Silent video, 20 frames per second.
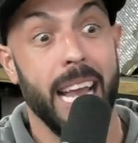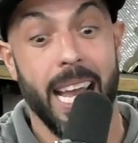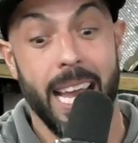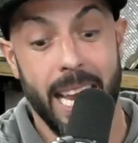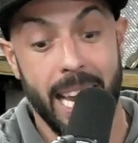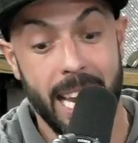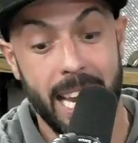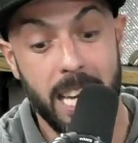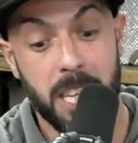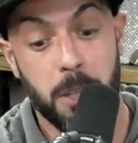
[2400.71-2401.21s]

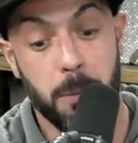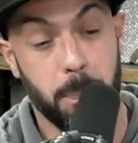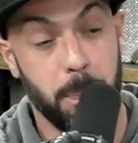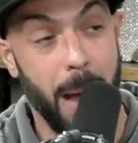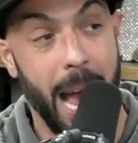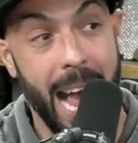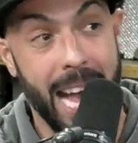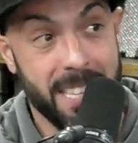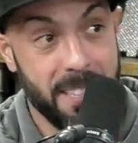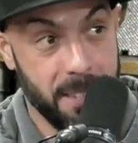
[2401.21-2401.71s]
He's
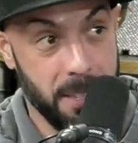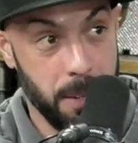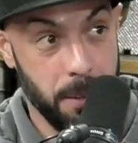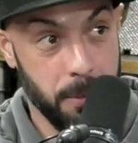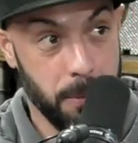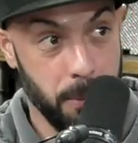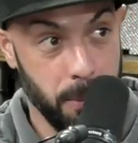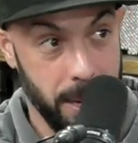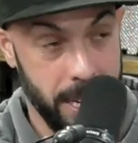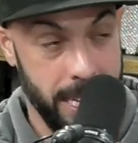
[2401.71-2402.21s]

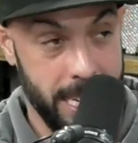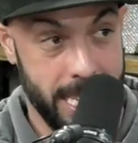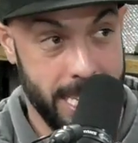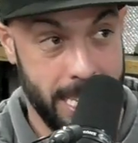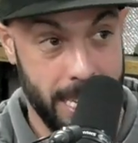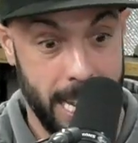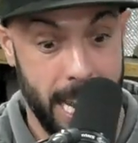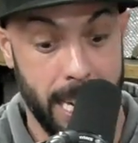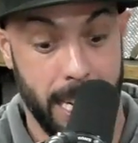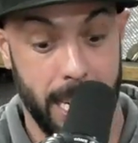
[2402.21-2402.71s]
passive where in this,
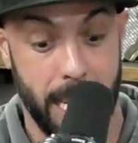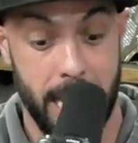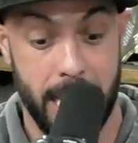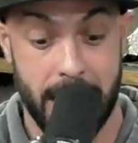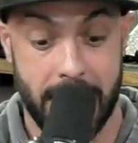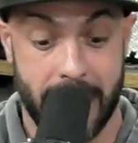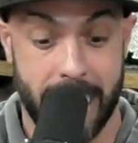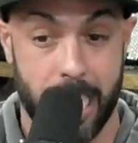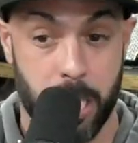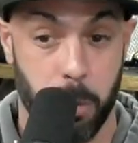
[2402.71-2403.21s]
like in
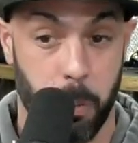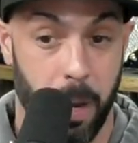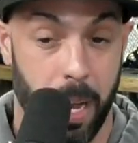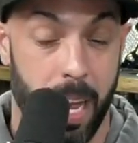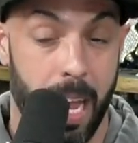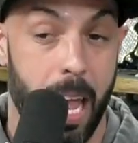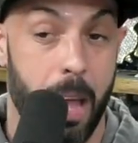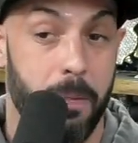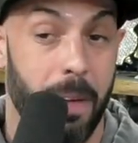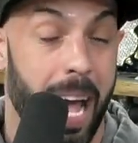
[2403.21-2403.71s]
the sense
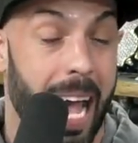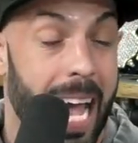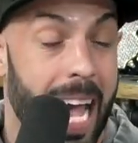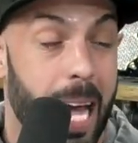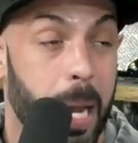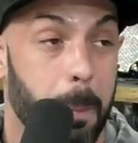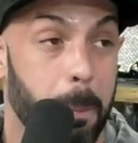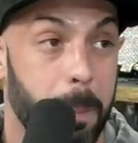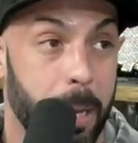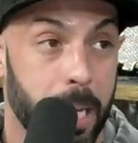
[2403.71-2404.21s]
where if I
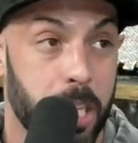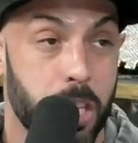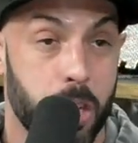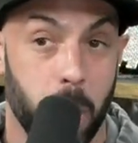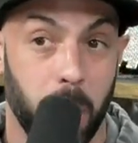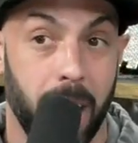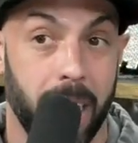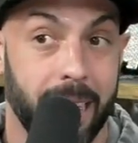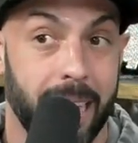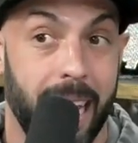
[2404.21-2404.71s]
had a big
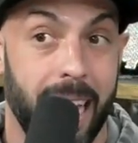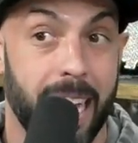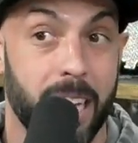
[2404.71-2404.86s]
show like that,